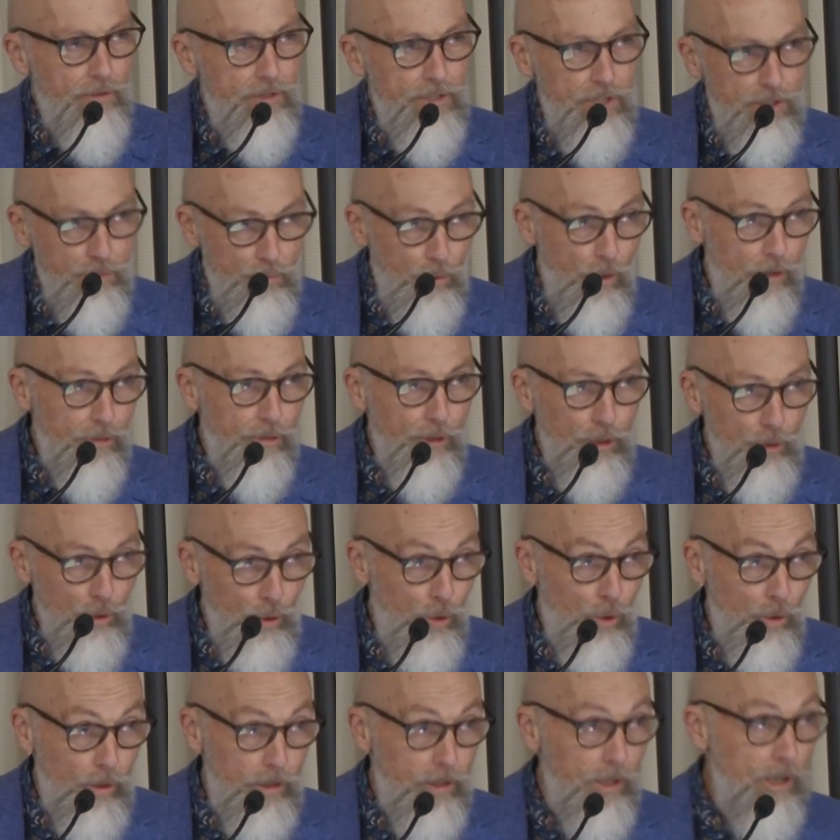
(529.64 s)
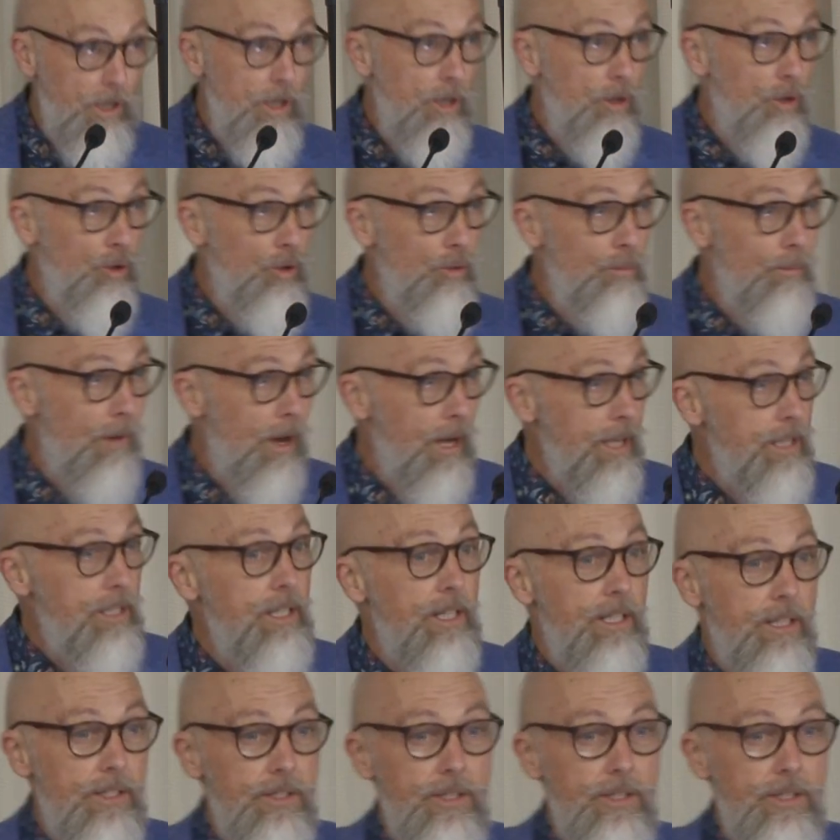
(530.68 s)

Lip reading: This is what the Lord Almighty